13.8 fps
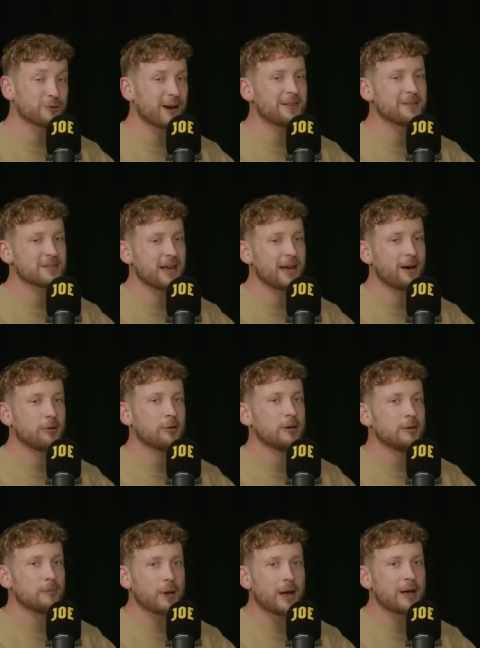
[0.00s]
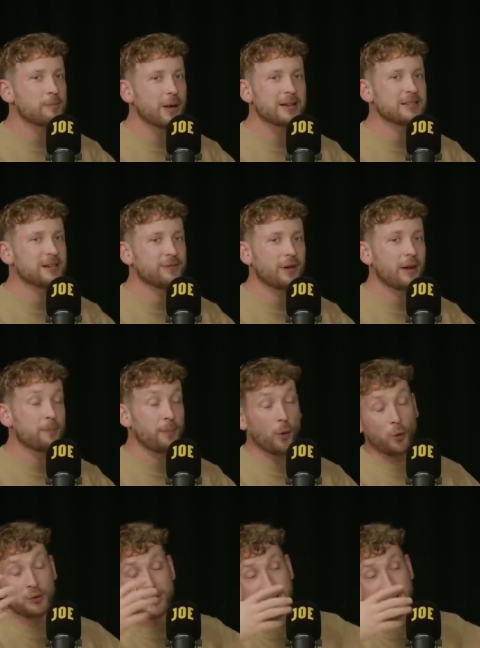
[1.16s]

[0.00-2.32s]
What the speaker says: trans now as if like porn